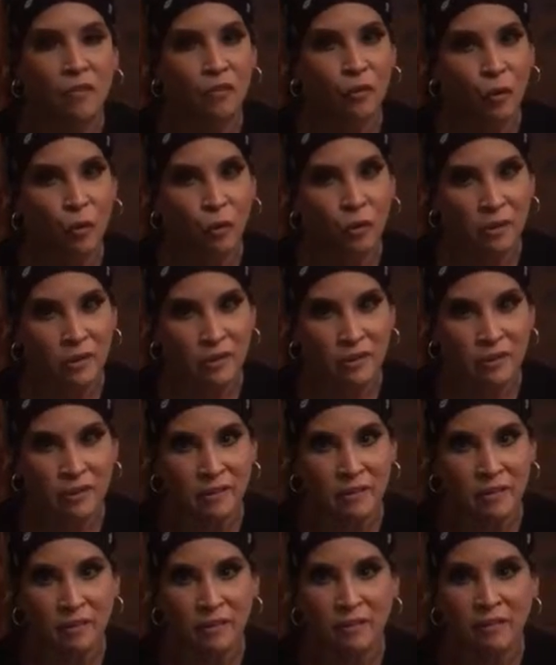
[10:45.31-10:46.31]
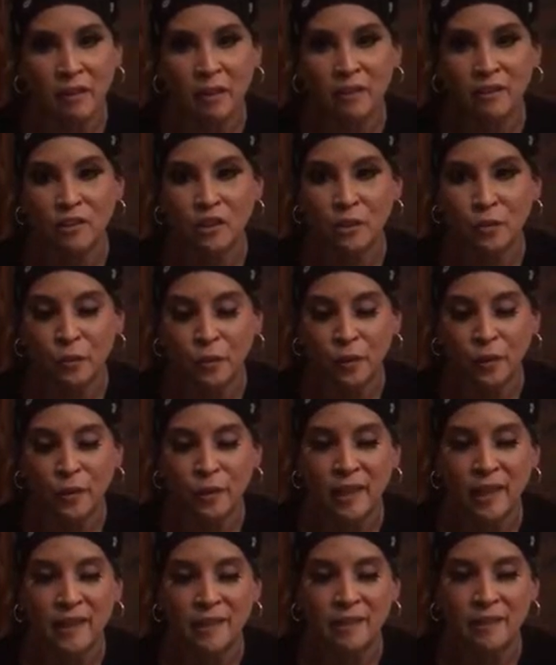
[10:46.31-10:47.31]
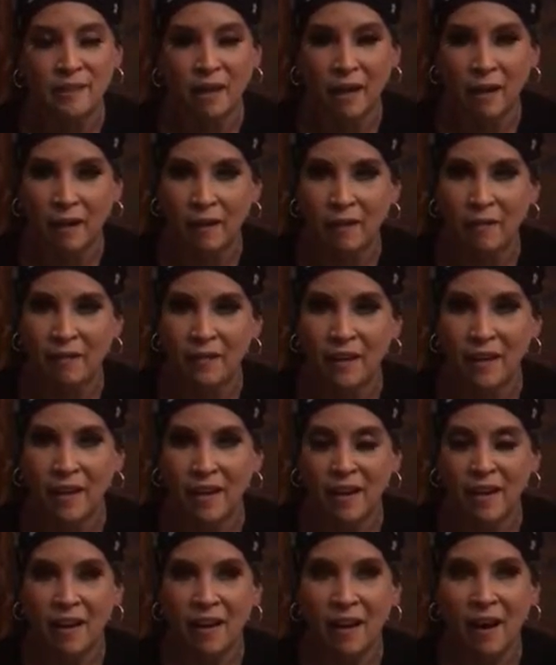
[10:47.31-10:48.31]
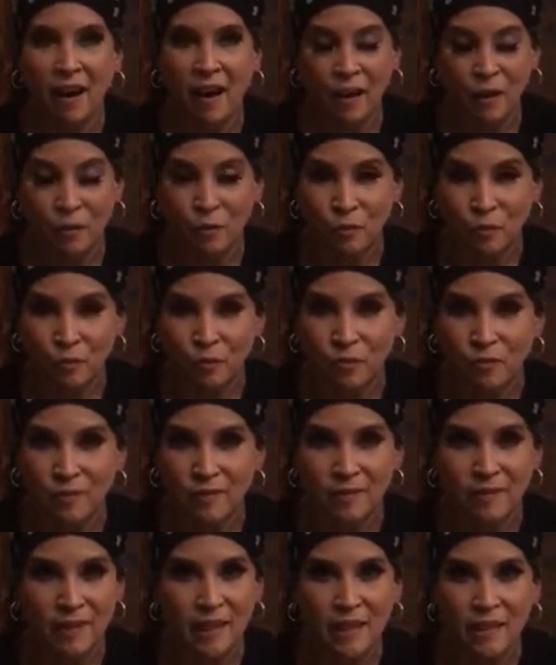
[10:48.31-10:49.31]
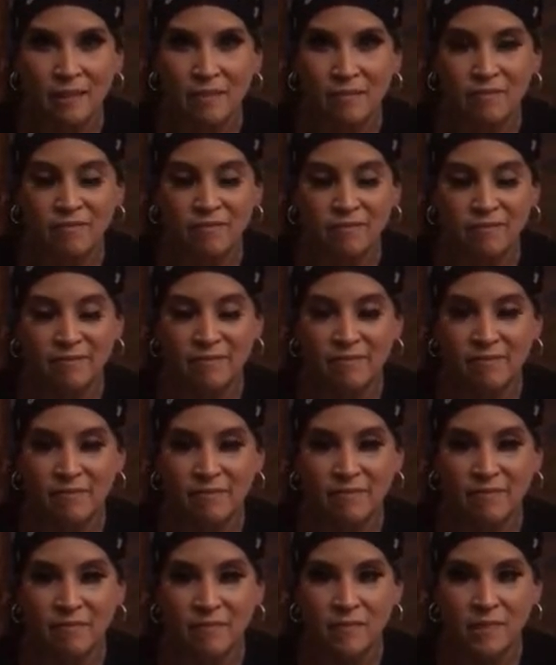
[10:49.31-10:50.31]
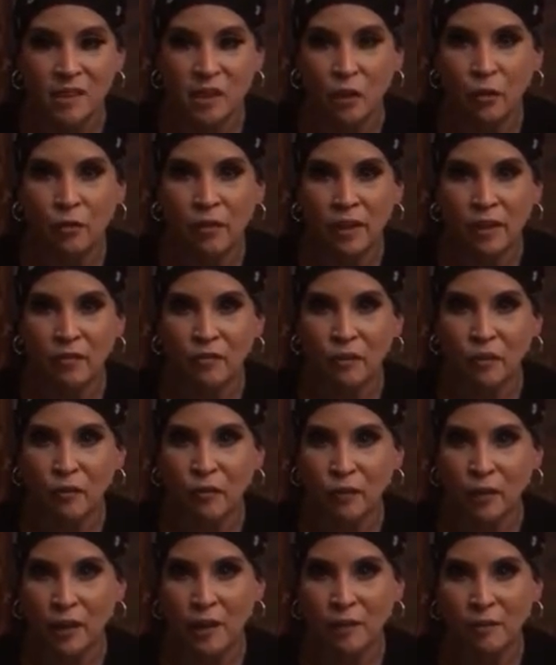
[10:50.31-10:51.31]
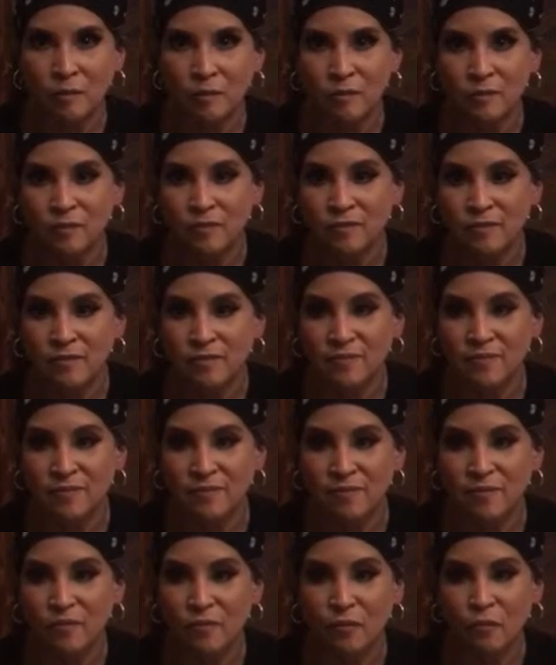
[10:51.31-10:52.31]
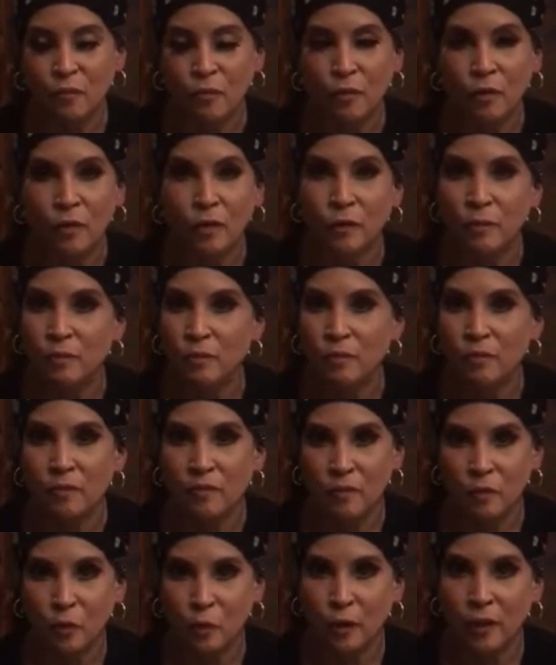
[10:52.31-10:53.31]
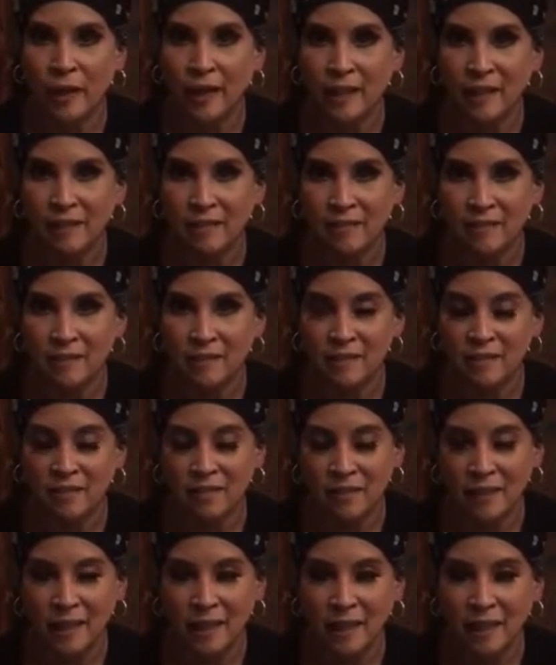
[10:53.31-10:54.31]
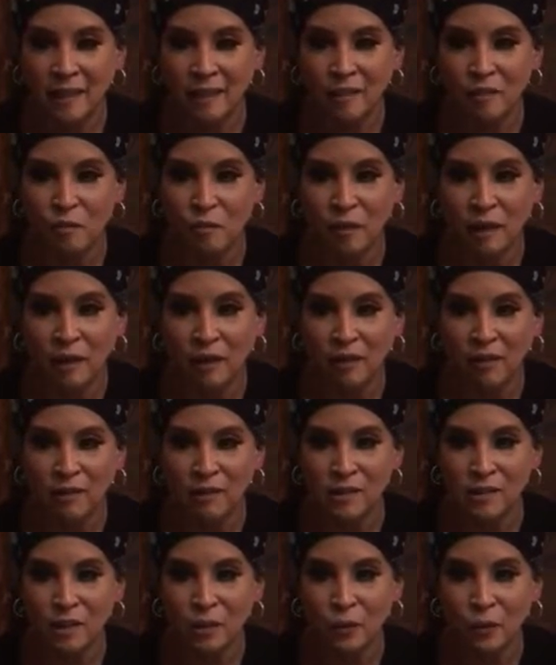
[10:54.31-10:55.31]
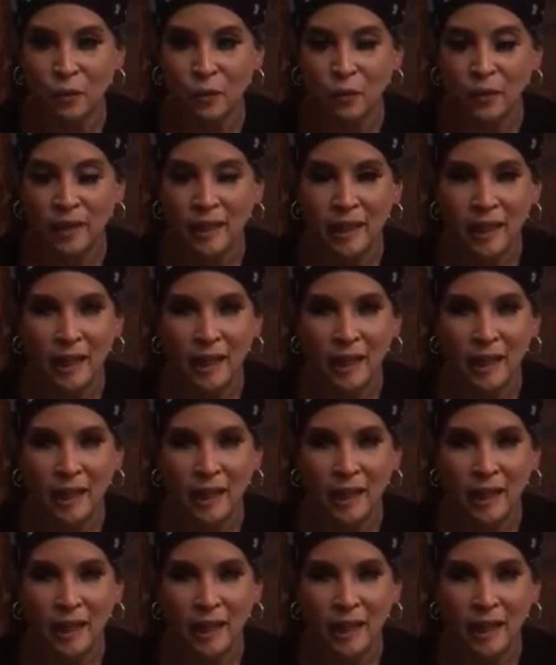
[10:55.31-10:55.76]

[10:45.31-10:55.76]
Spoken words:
Of course, and Dr. Ruiz, I'm so thankful for him for creating this clinic, but also